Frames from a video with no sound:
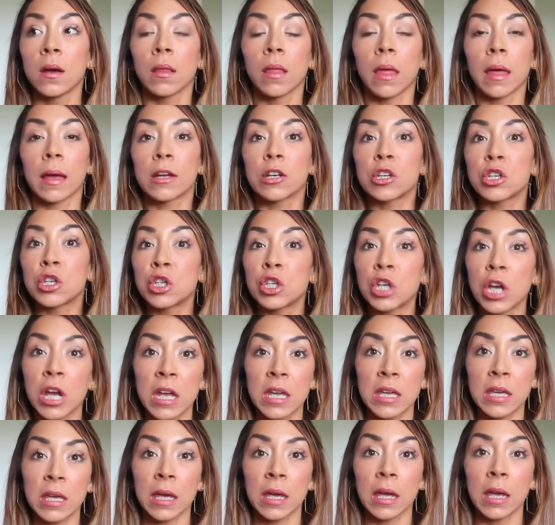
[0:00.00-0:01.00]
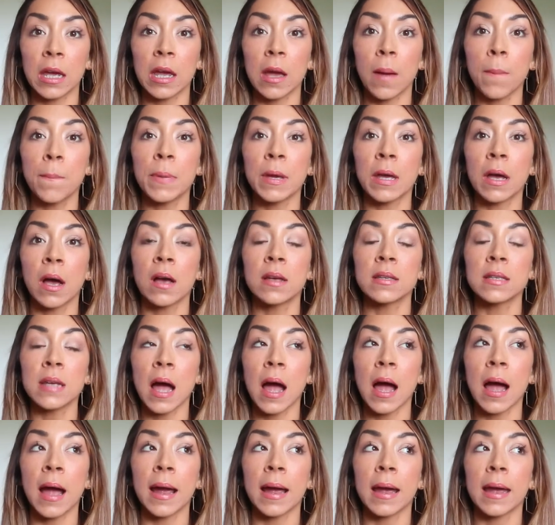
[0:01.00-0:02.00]
like shaky because
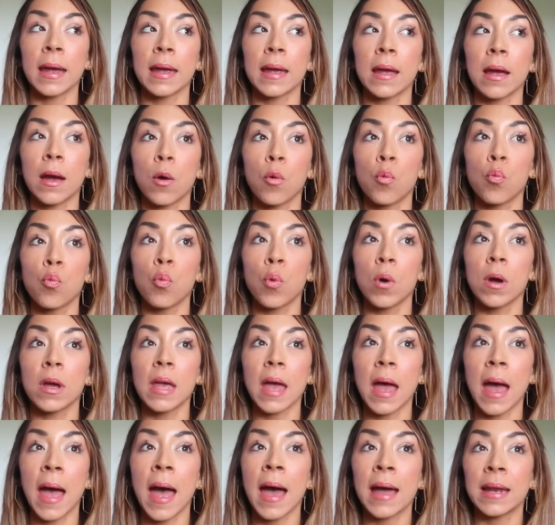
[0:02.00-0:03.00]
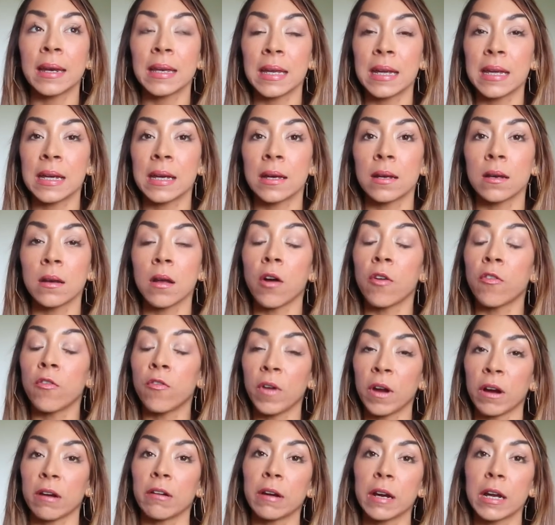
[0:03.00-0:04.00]
I had eaten a
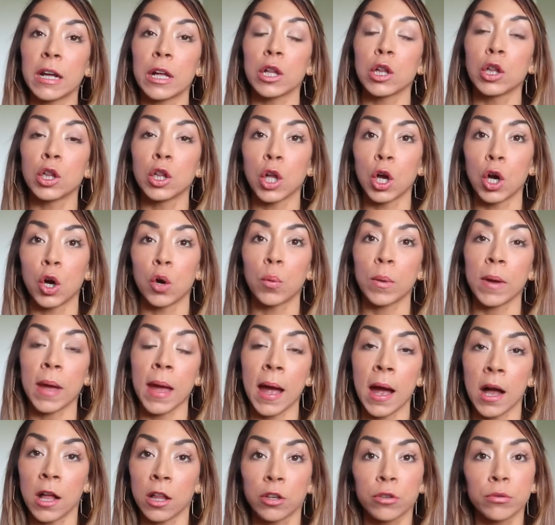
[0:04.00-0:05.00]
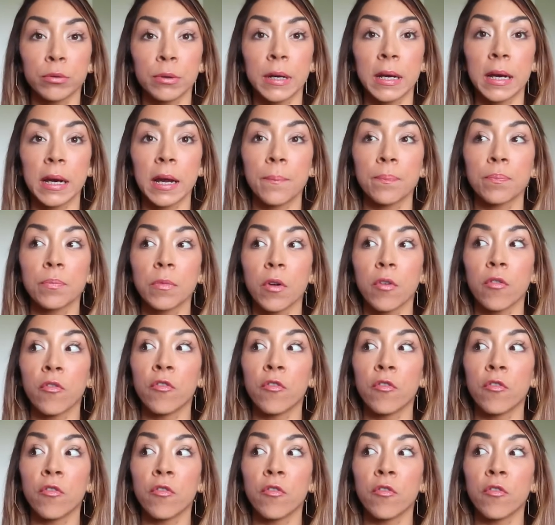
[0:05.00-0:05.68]
very low calorie,